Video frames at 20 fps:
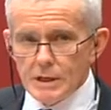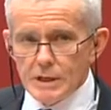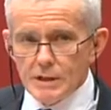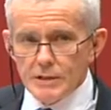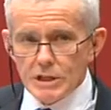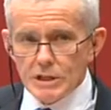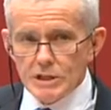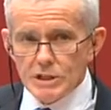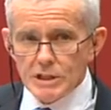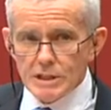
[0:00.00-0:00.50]

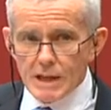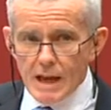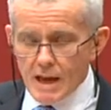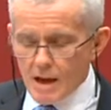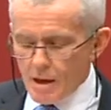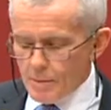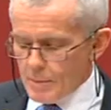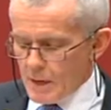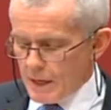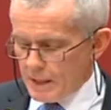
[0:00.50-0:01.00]
This is
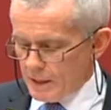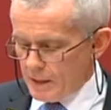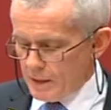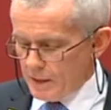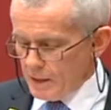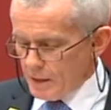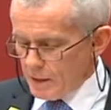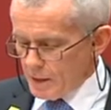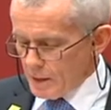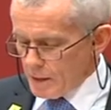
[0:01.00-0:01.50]
our money,
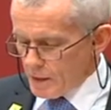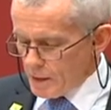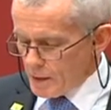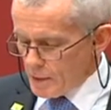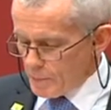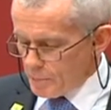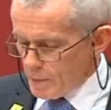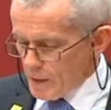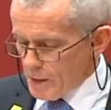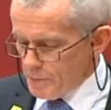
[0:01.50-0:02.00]

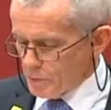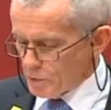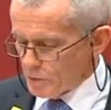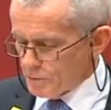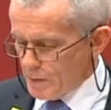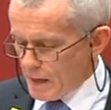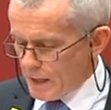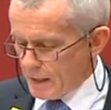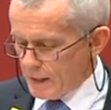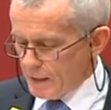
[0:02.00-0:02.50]
the people's
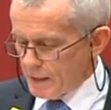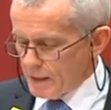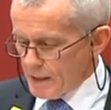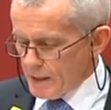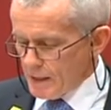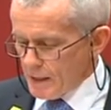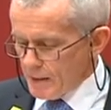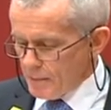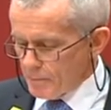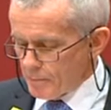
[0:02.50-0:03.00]
money,
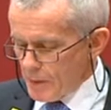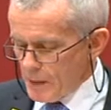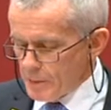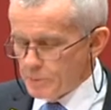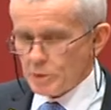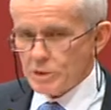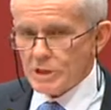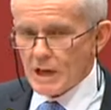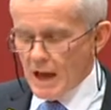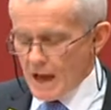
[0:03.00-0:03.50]

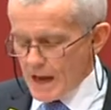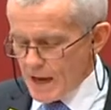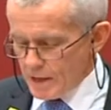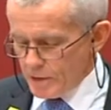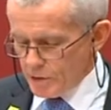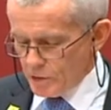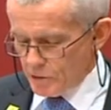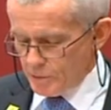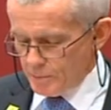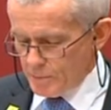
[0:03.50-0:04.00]
people's
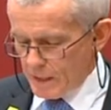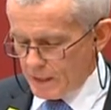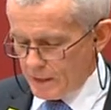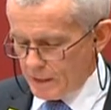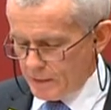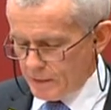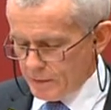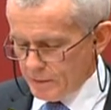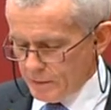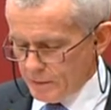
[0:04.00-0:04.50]
hard-earned
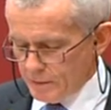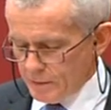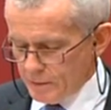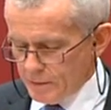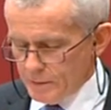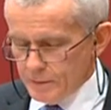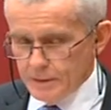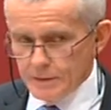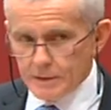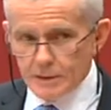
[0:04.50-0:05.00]
money.
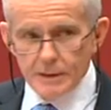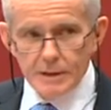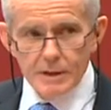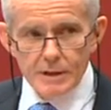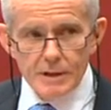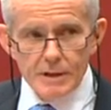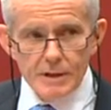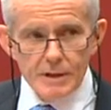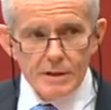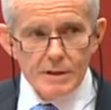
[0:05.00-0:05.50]

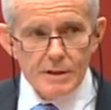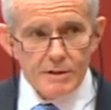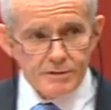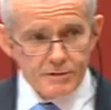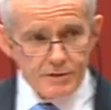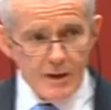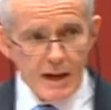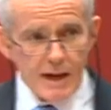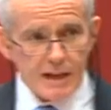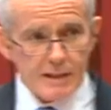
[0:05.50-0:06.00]
The
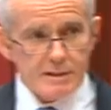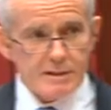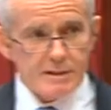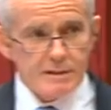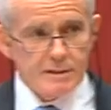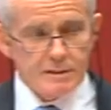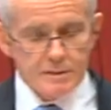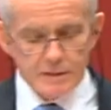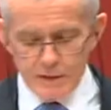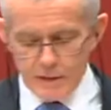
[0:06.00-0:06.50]
fact
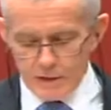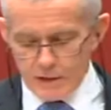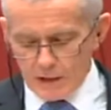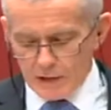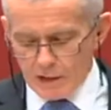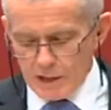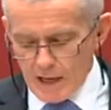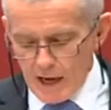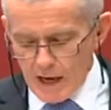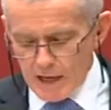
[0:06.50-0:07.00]
that
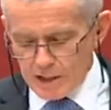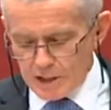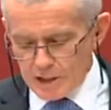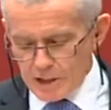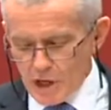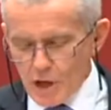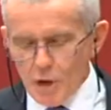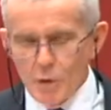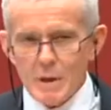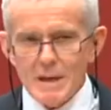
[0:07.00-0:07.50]
the
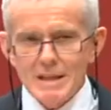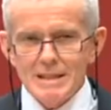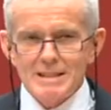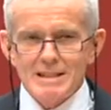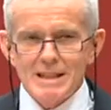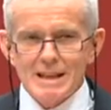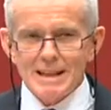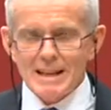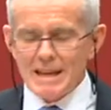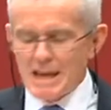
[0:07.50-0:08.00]
ATO is
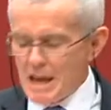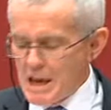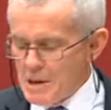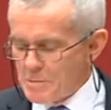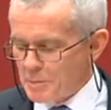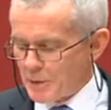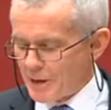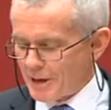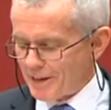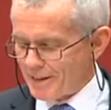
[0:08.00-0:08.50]
the
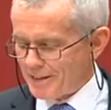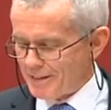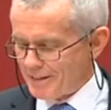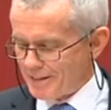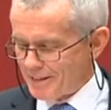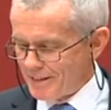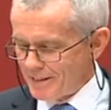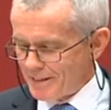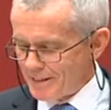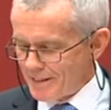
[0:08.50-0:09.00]
keeper
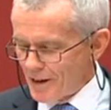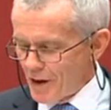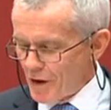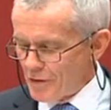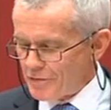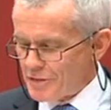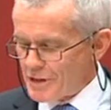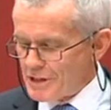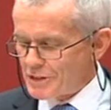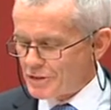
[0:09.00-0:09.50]

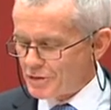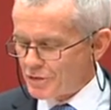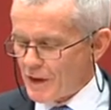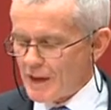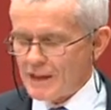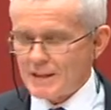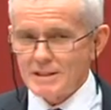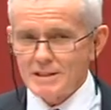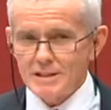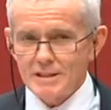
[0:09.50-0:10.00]
of these
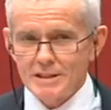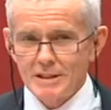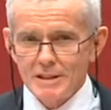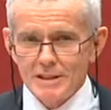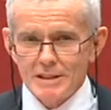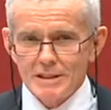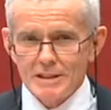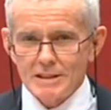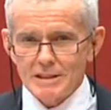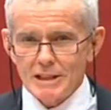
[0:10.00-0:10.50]
funds
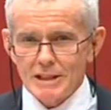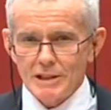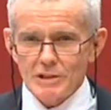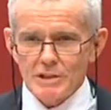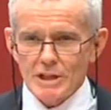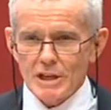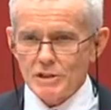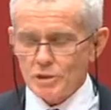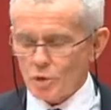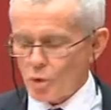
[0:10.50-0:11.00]
tells
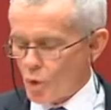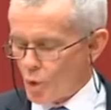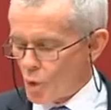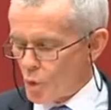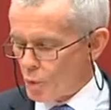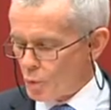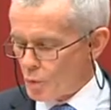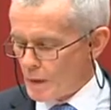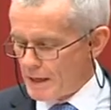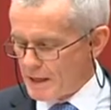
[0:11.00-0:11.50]
us
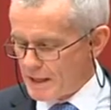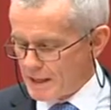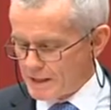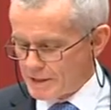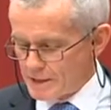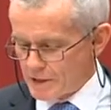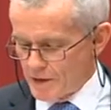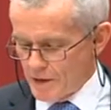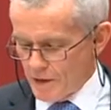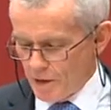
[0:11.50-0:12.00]
all we need
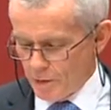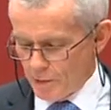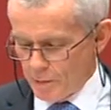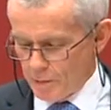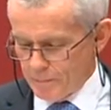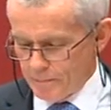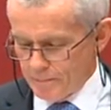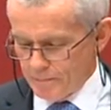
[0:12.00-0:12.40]
to know.